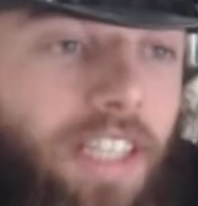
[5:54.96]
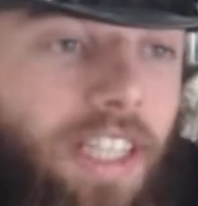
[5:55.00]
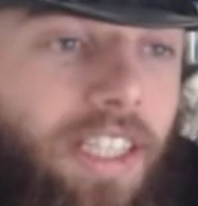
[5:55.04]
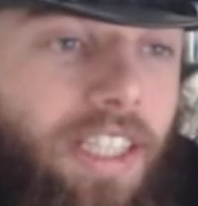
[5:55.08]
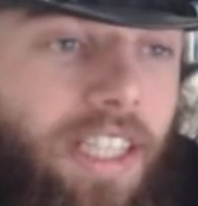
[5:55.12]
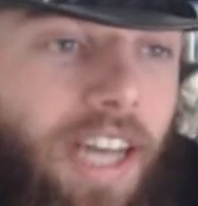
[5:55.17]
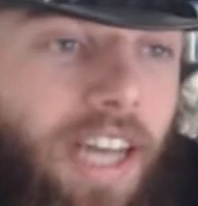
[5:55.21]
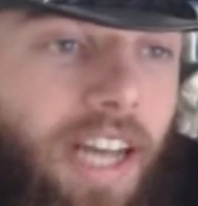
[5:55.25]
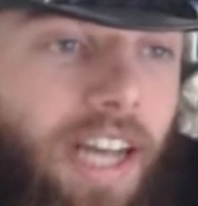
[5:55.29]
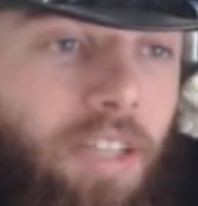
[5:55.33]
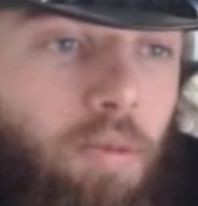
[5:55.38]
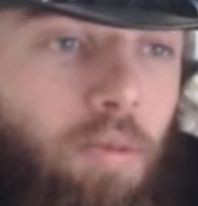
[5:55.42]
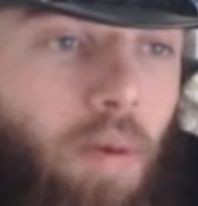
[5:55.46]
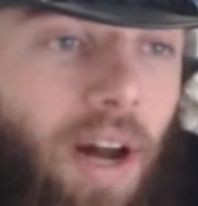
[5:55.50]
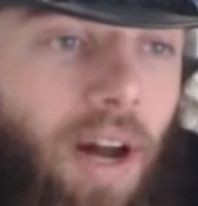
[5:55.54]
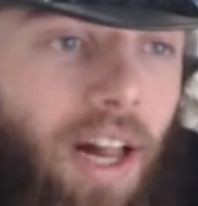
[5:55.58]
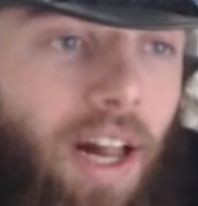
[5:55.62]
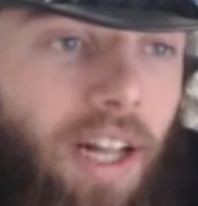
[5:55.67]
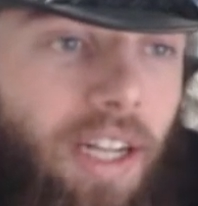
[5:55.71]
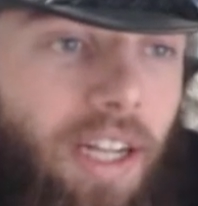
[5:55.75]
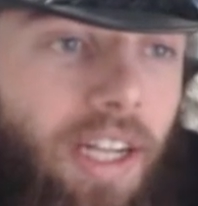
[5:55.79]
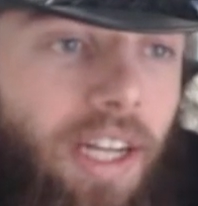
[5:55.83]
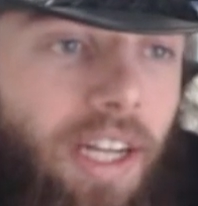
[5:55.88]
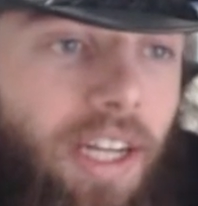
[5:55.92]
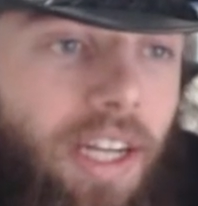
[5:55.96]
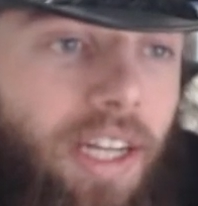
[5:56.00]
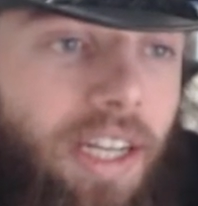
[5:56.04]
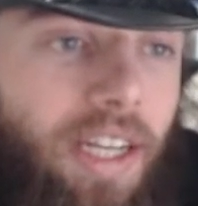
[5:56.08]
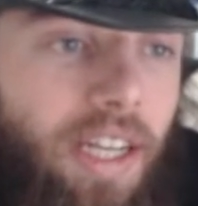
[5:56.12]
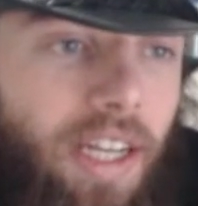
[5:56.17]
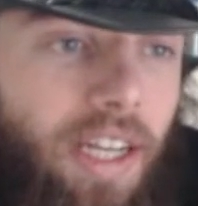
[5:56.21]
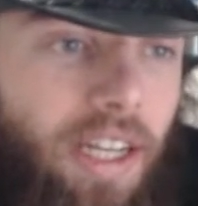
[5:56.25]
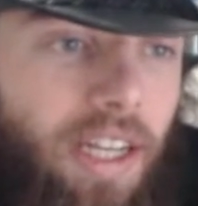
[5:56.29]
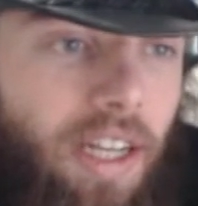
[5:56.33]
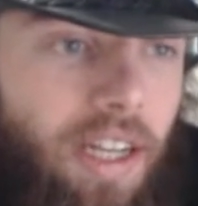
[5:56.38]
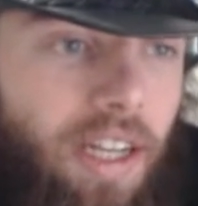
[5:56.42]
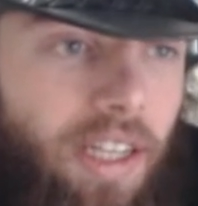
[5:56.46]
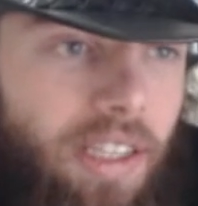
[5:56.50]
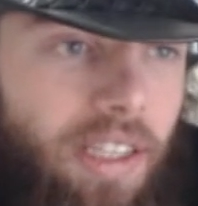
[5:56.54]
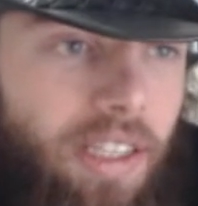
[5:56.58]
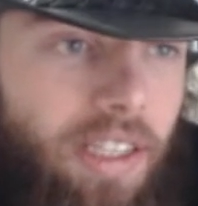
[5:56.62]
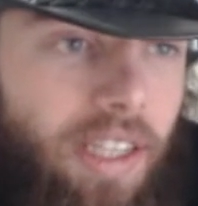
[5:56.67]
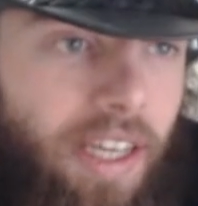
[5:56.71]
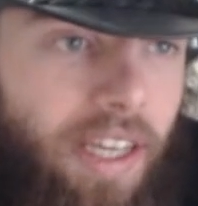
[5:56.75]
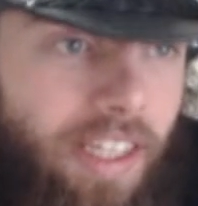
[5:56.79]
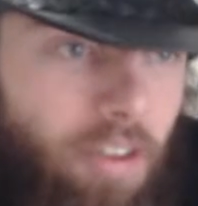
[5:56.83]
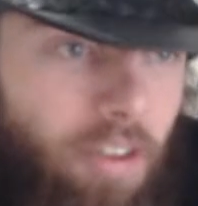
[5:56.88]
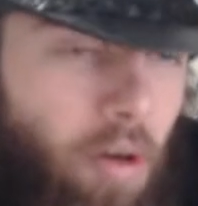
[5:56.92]
he has, while he, uh,
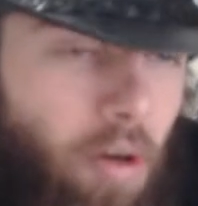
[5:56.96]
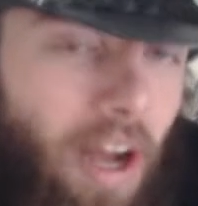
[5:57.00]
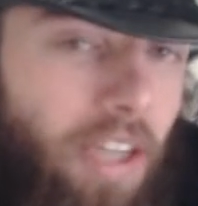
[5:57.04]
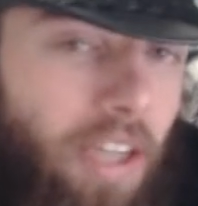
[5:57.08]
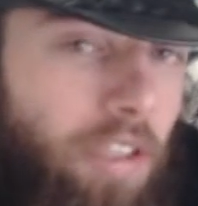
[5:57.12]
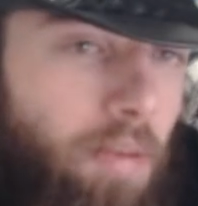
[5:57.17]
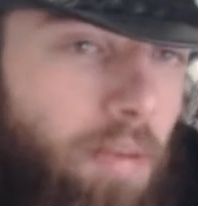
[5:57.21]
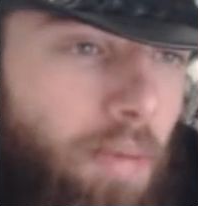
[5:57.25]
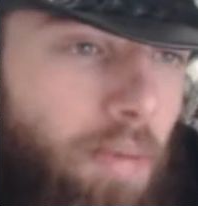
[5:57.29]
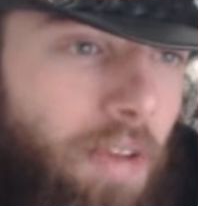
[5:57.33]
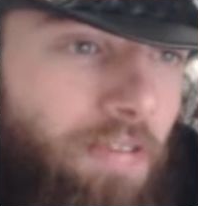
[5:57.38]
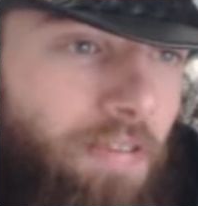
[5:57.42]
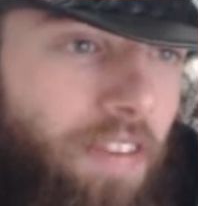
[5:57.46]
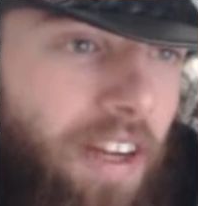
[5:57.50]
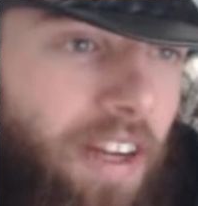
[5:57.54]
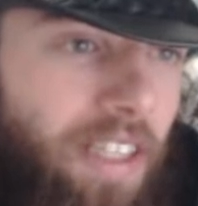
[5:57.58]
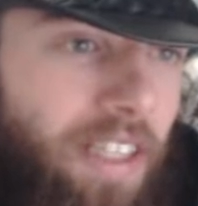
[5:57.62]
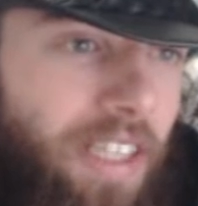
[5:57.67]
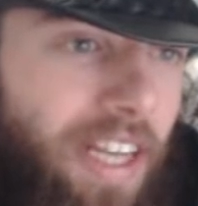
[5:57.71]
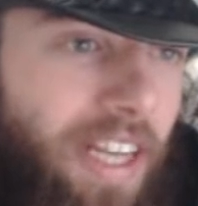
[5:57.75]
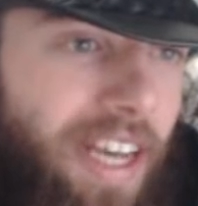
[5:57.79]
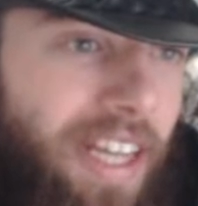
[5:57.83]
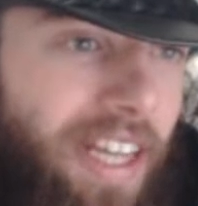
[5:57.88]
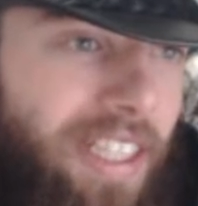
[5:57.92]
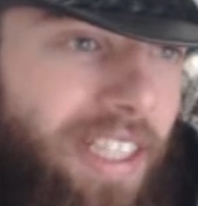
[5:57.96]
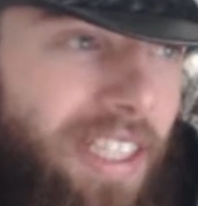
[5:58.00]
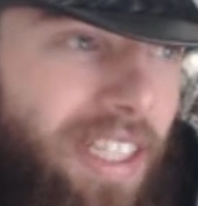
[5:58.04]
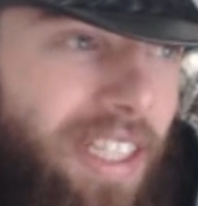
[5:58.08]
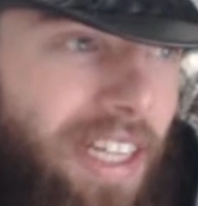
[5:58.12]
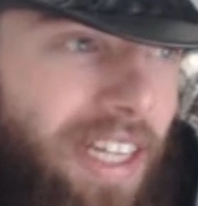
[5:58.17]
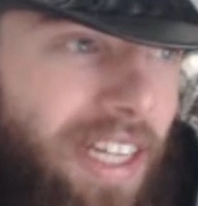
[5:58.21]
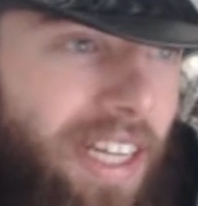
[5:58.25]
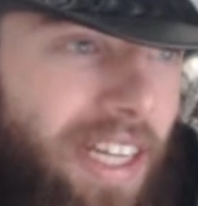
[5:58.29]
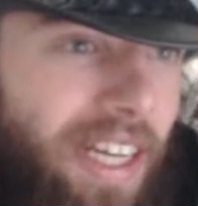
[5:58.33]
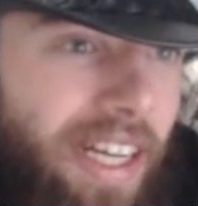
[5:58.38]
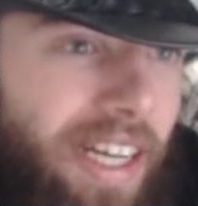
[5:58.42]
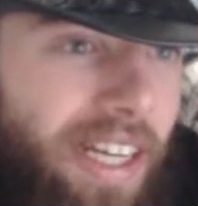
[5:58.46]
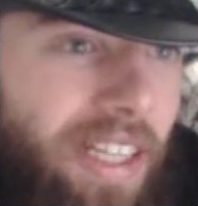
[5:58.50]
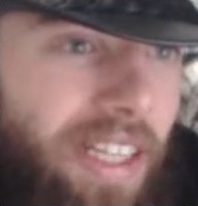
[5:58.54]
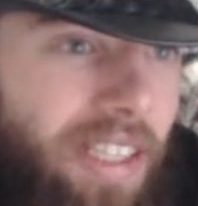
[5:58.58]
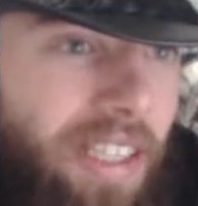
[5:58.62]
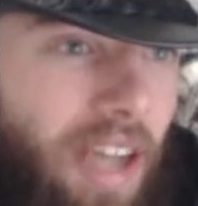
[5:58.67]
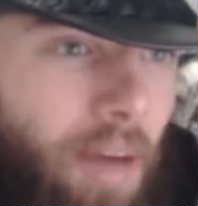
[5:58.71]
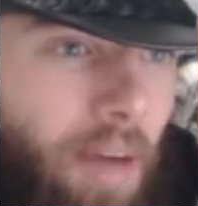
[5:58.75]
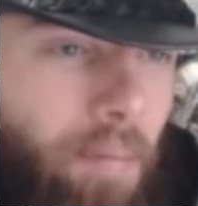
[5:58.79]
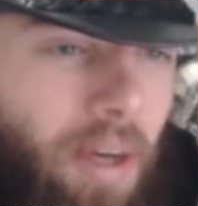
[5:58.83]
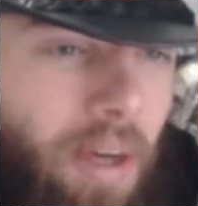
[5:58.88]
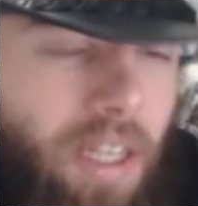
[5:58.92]
he tries to be friendly yet it's
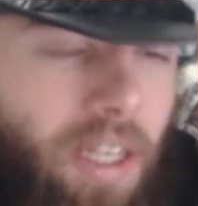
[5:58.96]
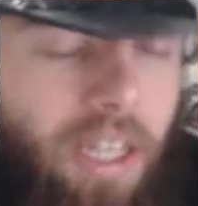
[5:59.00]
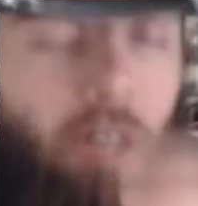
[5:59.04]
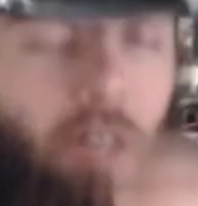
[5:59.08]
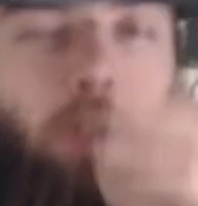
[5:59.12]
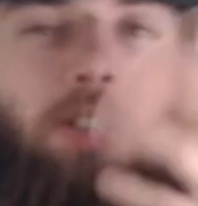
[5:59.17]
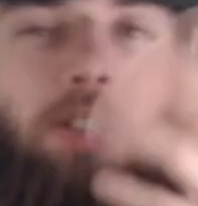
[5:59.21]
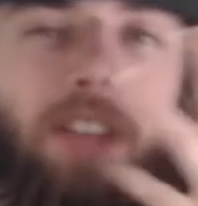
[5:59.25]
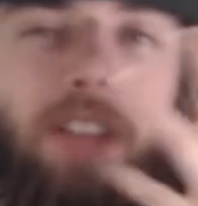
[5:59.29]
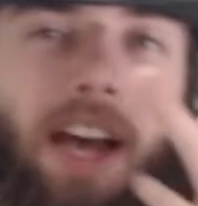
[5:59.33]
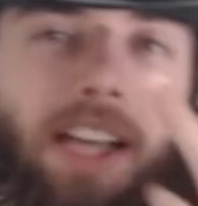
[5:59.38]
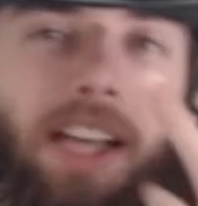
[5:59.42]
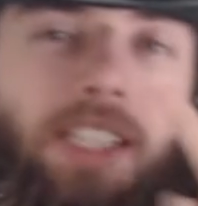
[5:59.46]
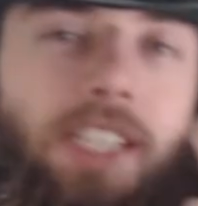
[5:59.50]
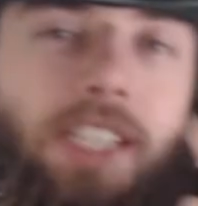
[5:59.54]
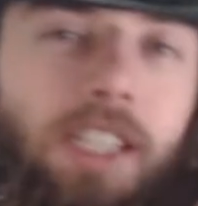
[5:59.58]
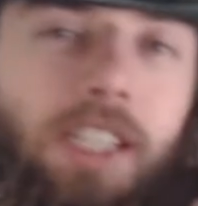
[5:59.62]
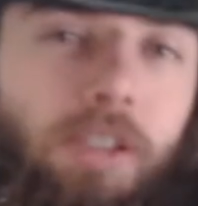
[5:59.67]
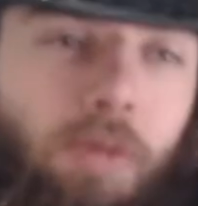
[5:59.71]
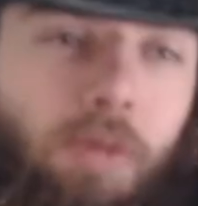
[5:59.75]
kind but he also has this